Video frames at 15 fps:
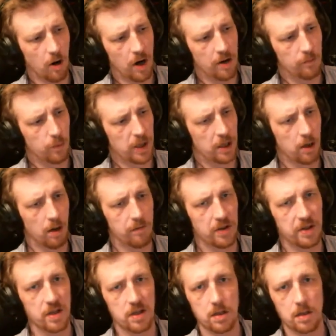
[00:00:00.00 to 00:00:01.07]
Have we
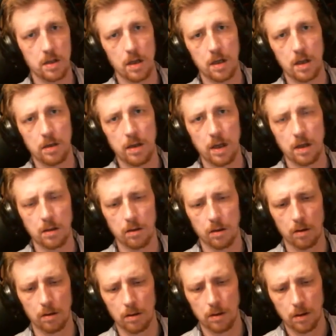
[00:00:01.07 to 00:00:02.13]
covered this anything,
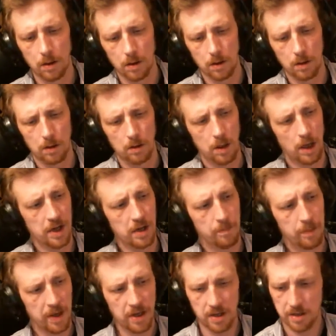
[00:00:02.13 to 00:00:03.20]
or any
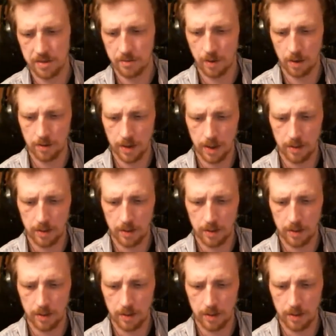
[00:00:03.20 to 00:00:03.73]
opinions around that